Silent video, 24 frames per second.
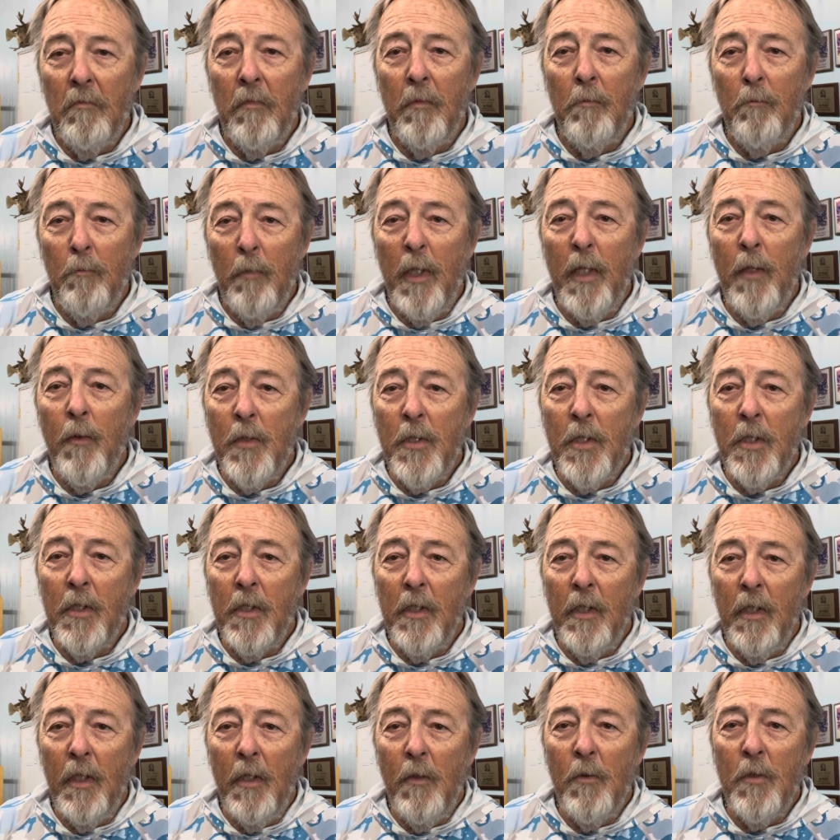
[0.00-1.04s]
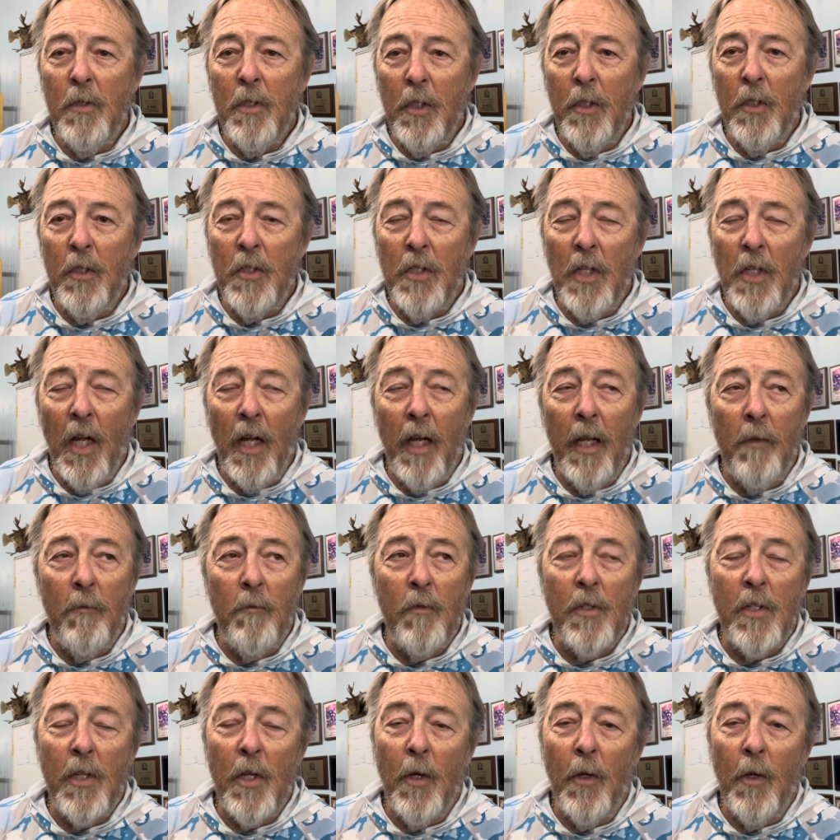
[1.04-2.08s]
But it was a good time.
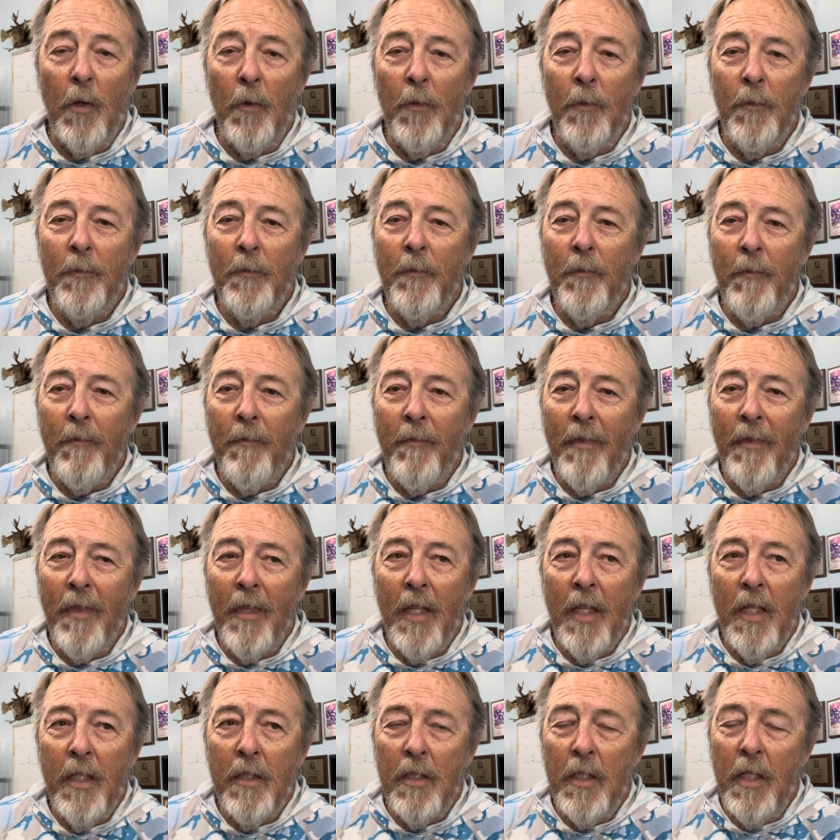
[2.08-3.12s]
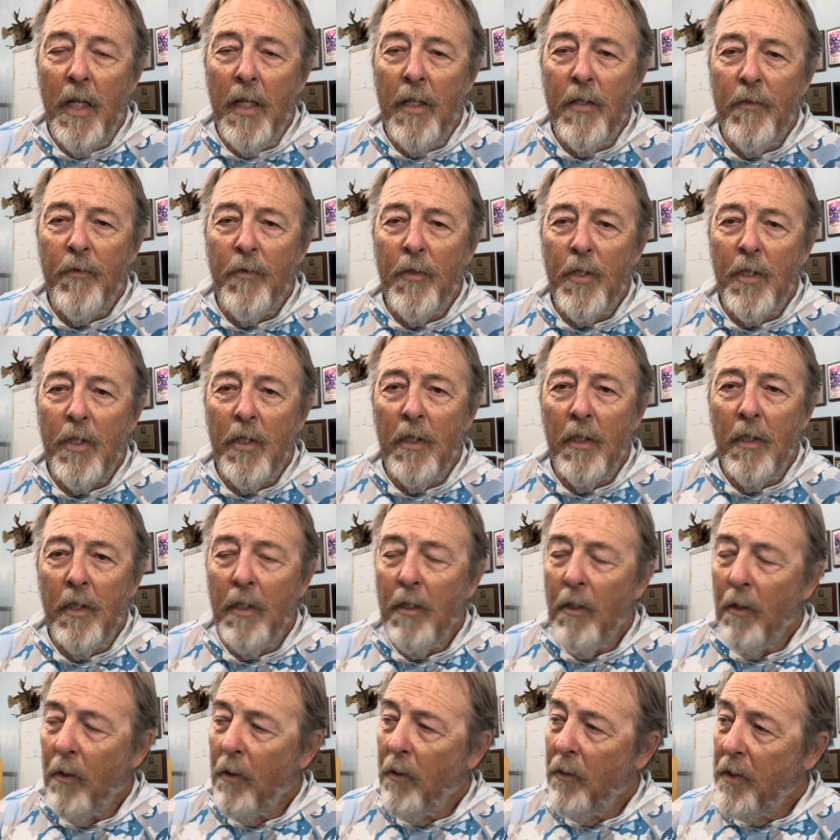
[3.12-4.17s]
So today's
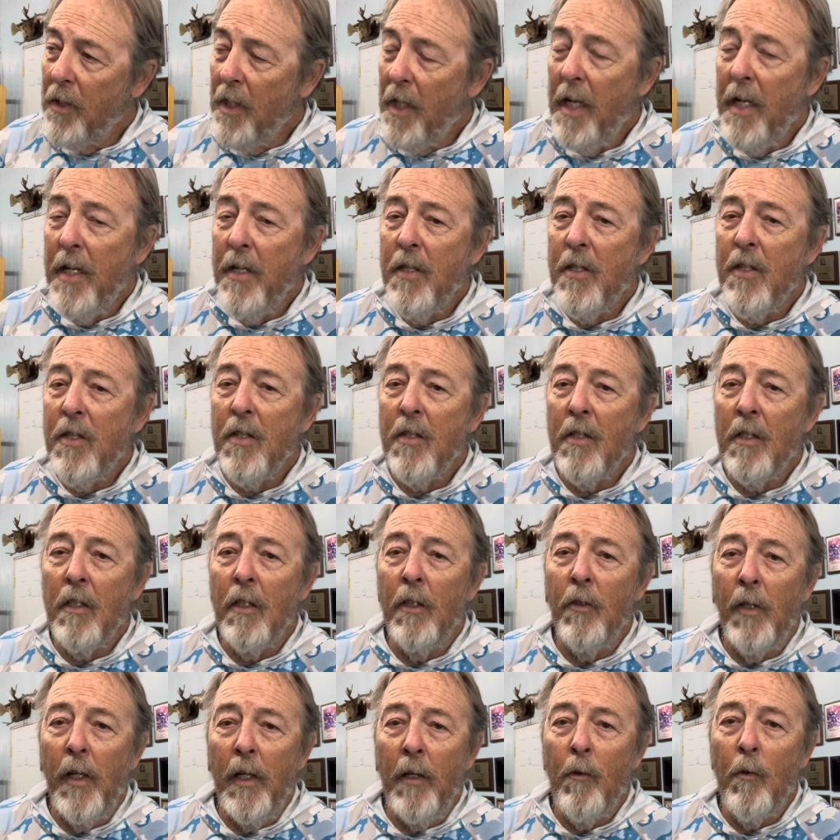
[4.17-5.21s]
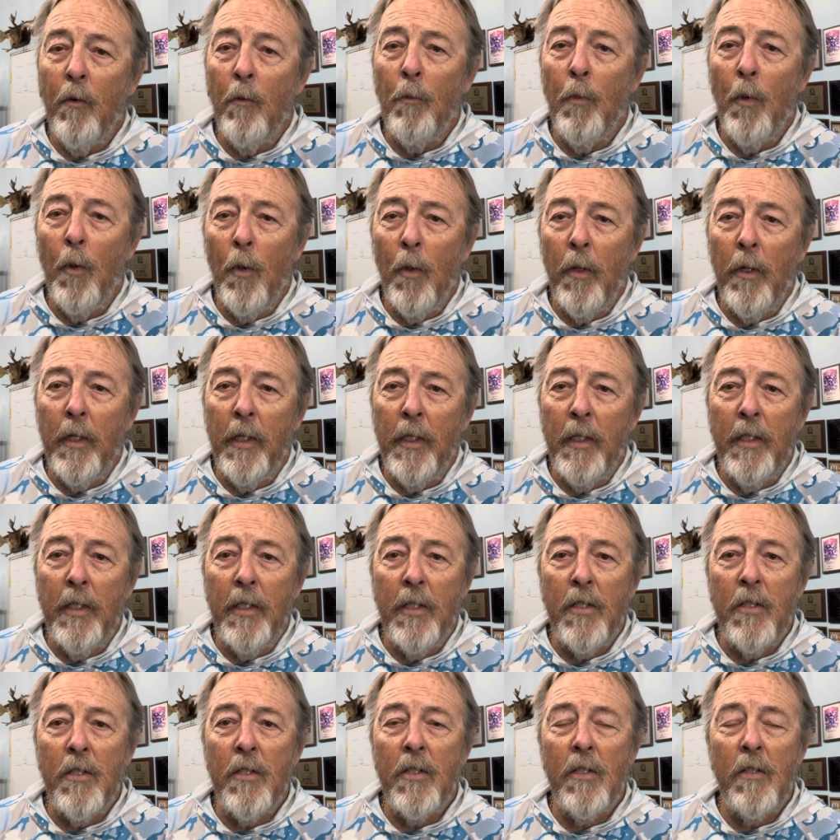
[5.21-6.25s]
Clear Lake report
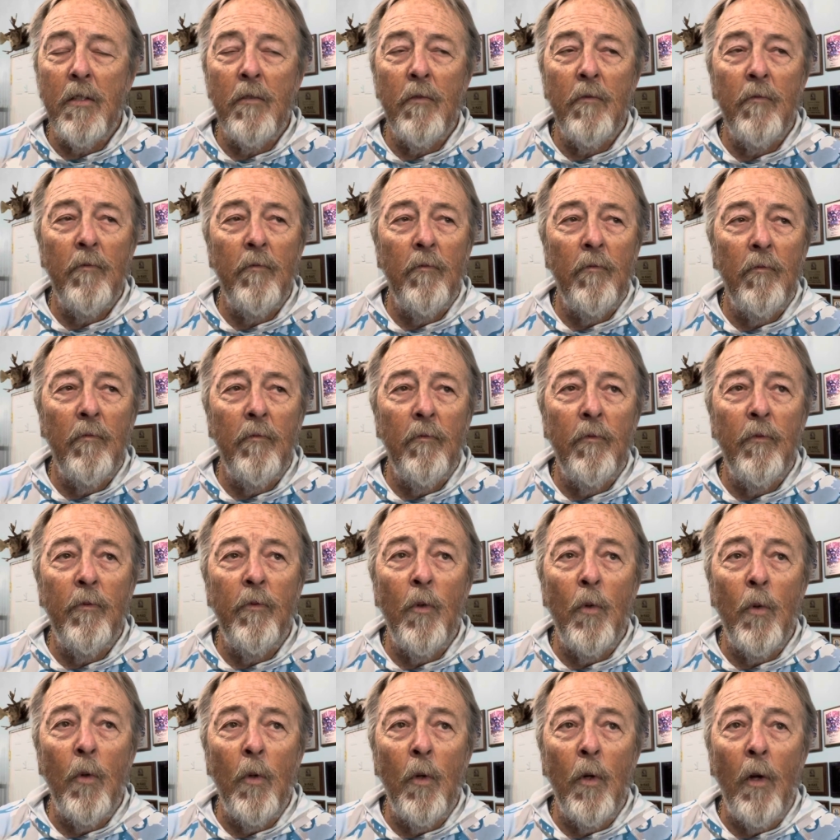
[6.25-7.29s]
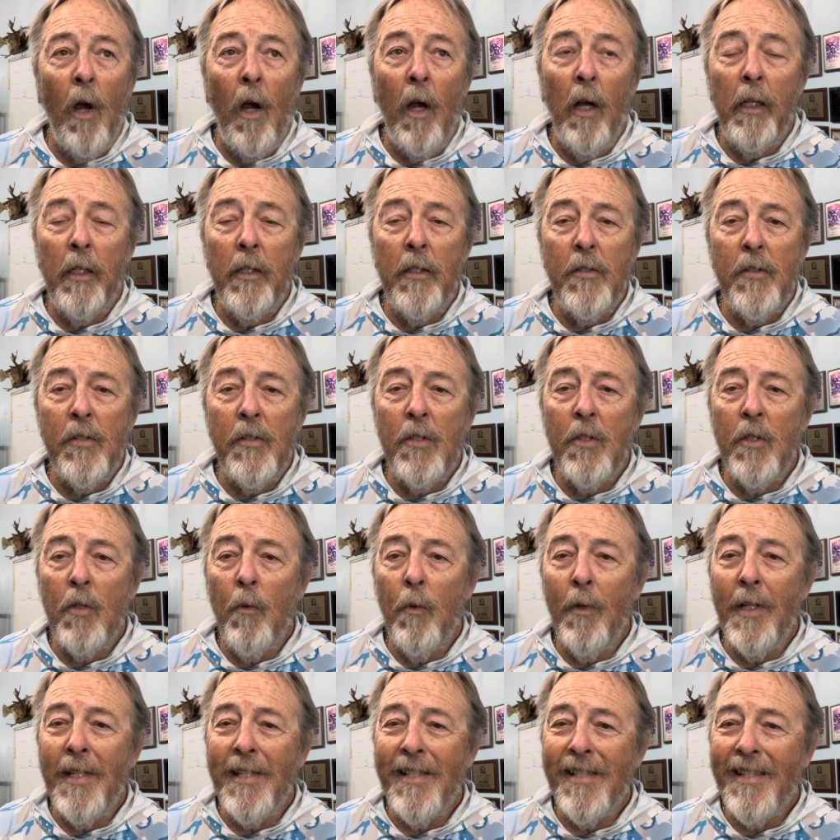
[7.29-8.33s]
is for August
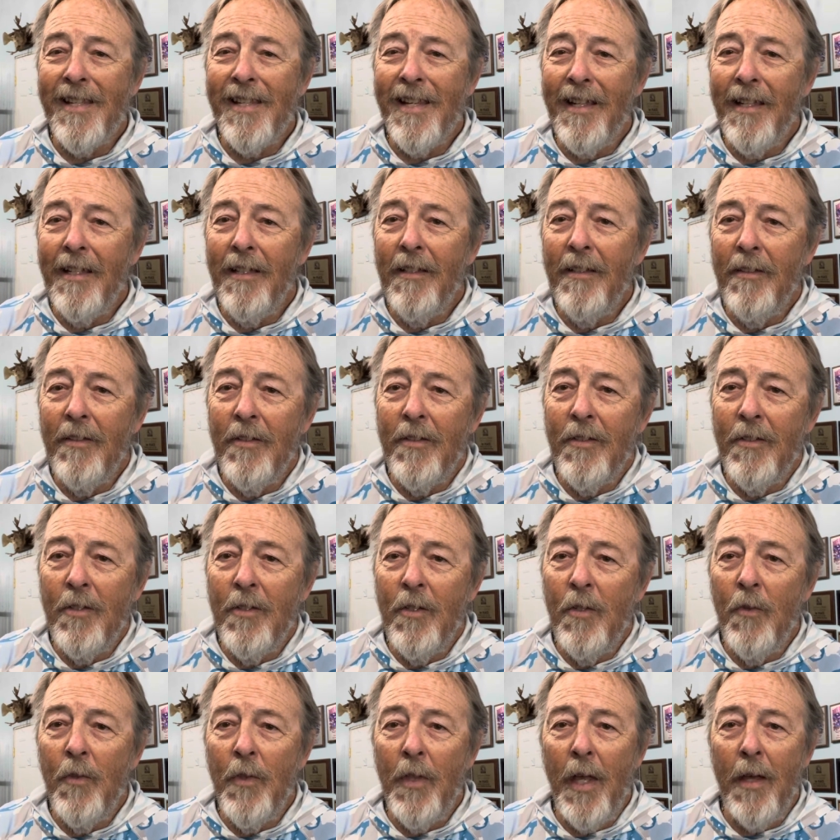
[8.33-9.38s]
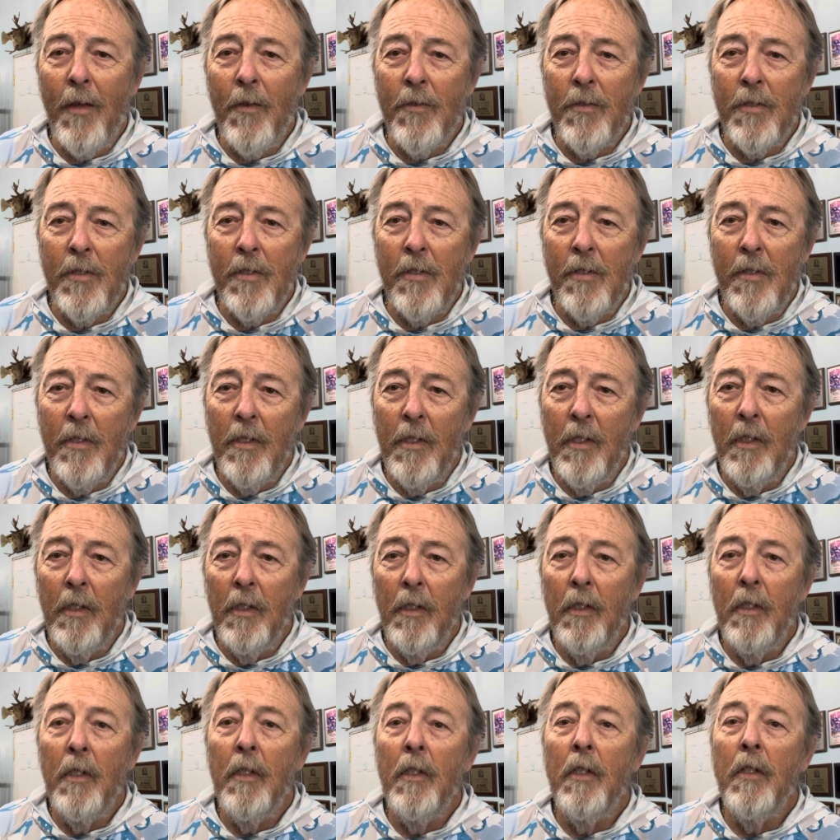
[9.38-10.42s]
22nd,
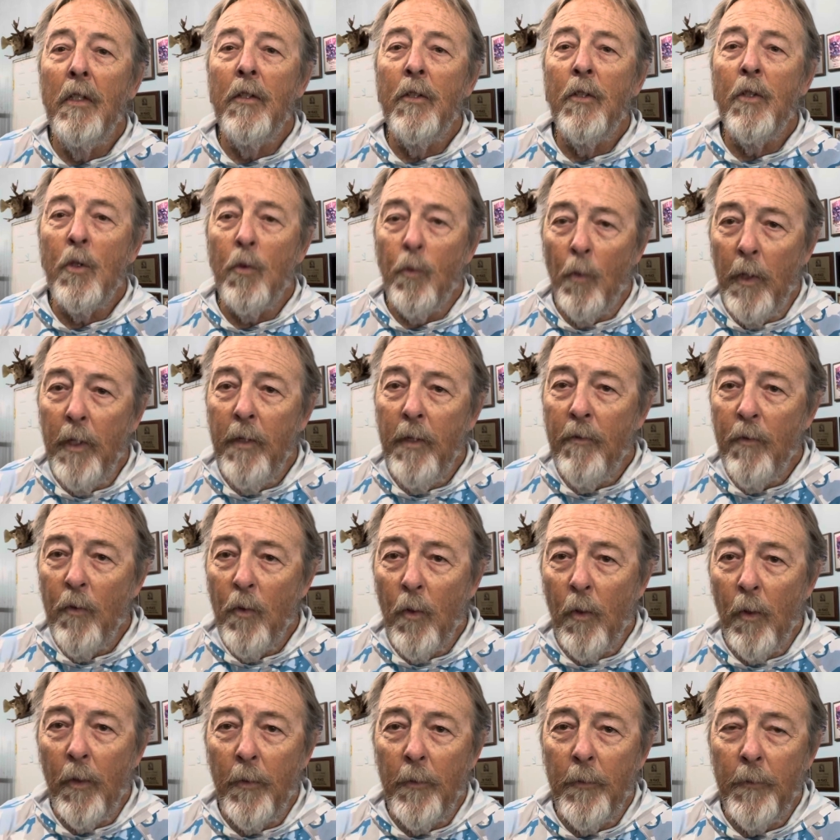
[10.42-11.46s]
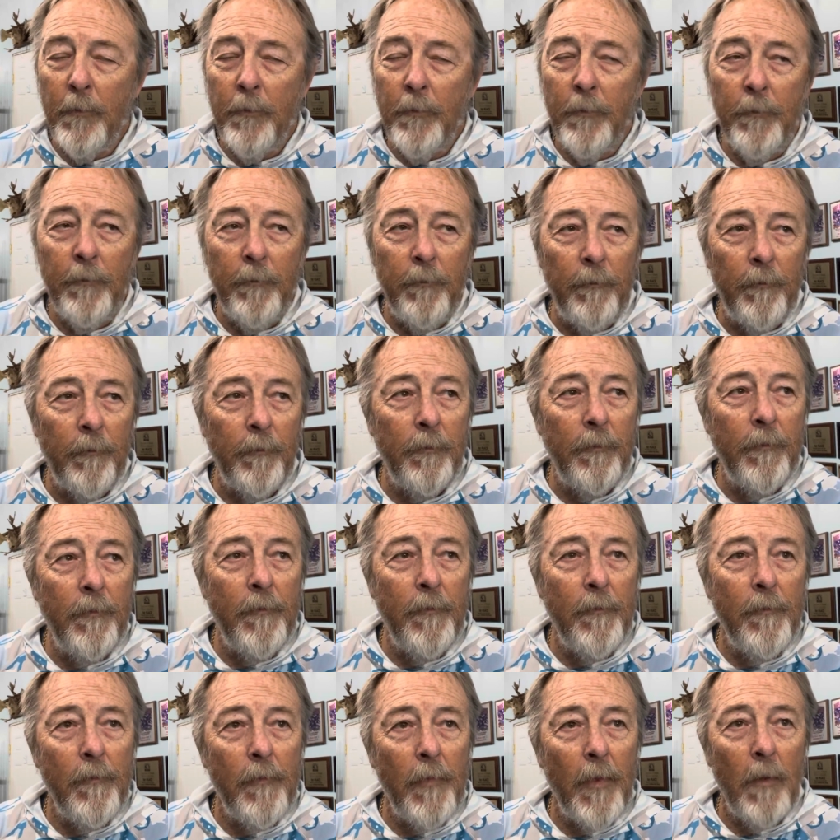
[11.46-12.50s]
2024.
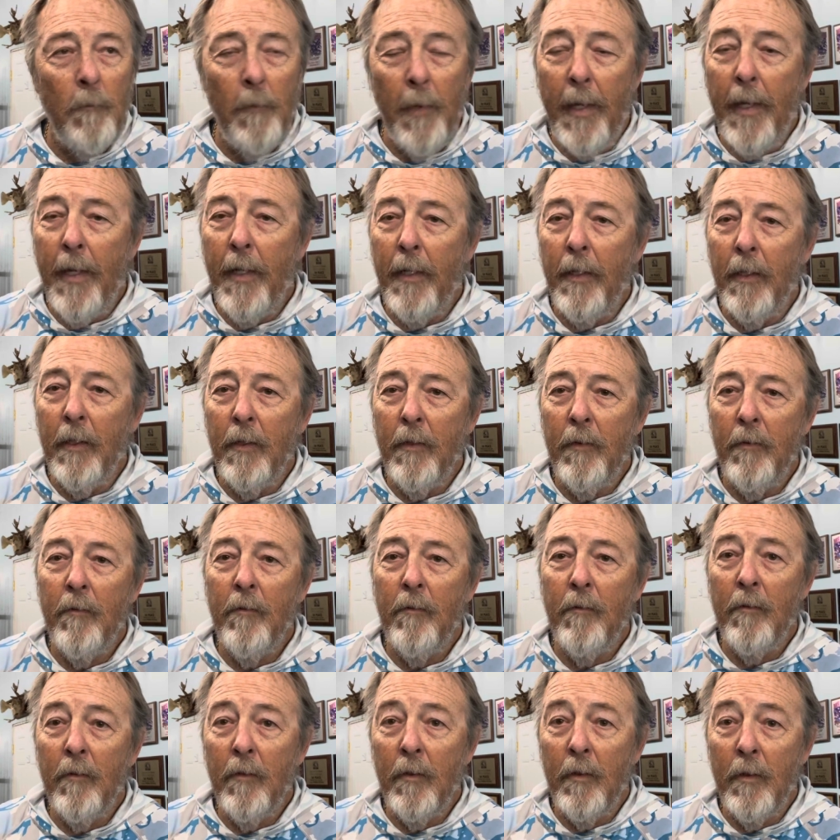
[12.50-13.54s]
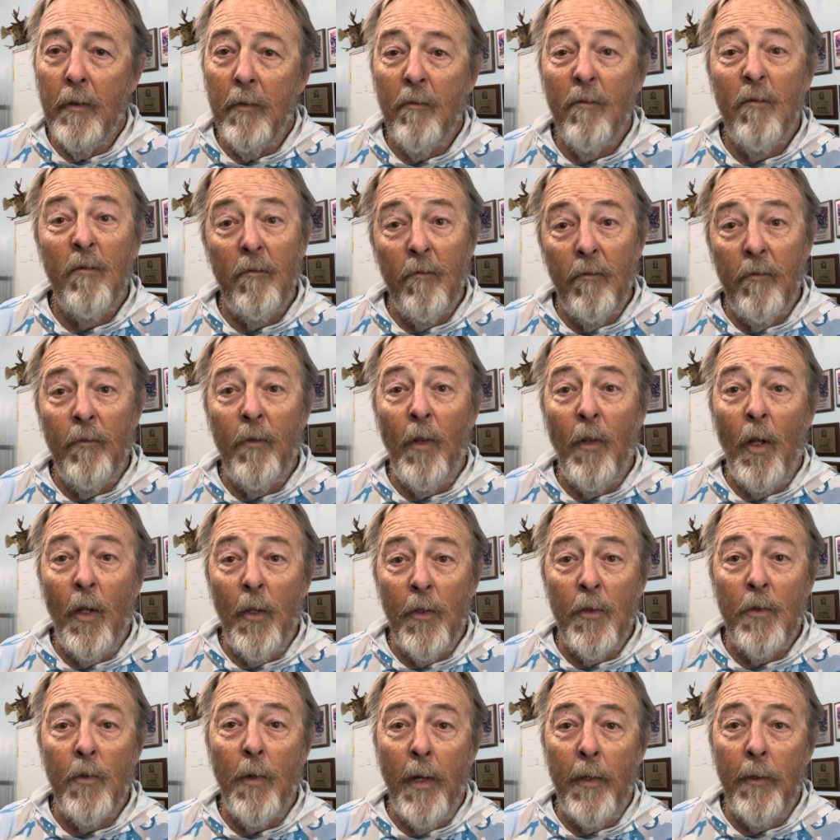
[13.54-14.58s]
Man, fall's
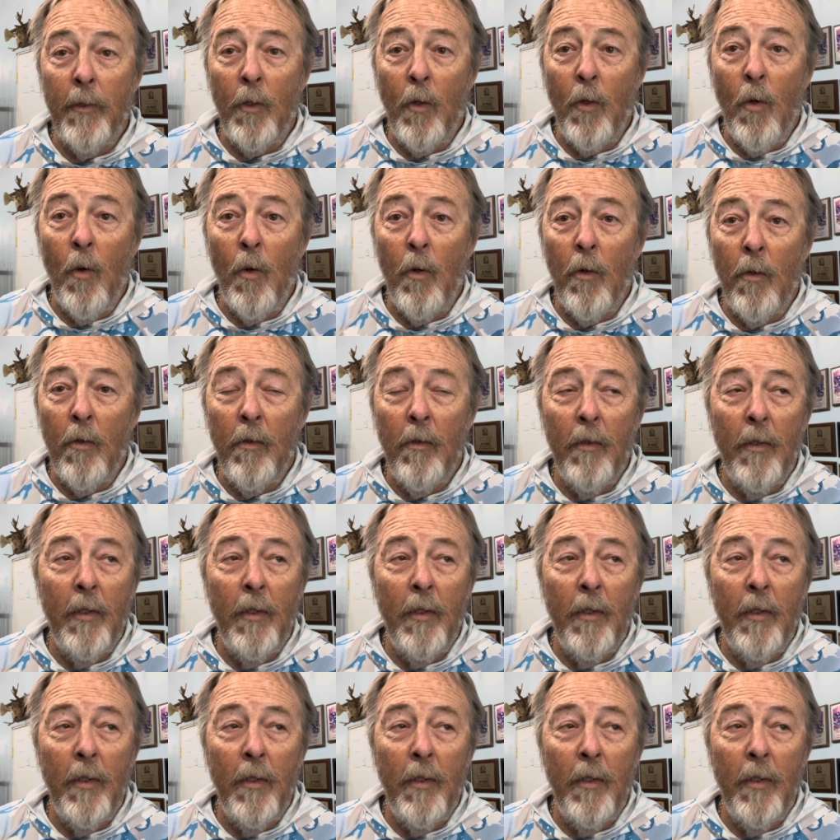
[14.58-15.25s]
around the corner.